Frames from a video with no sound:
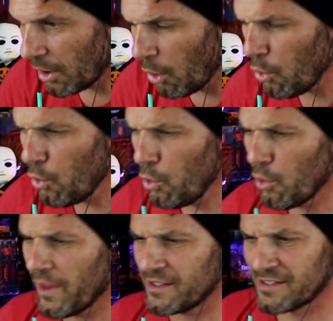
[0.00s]

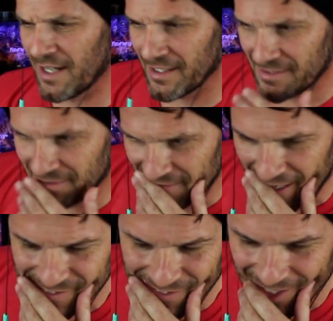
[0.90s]
Oh, that's nice.
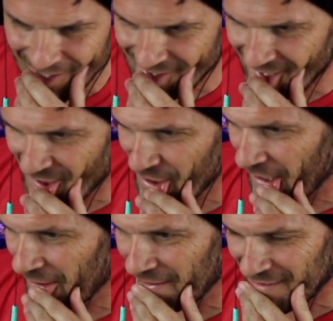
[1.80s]
That's a nice in
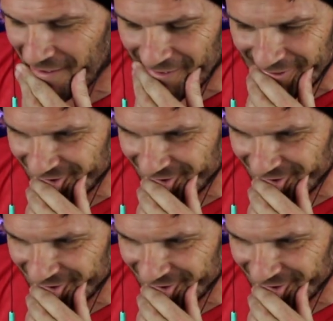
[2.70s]
shot right there.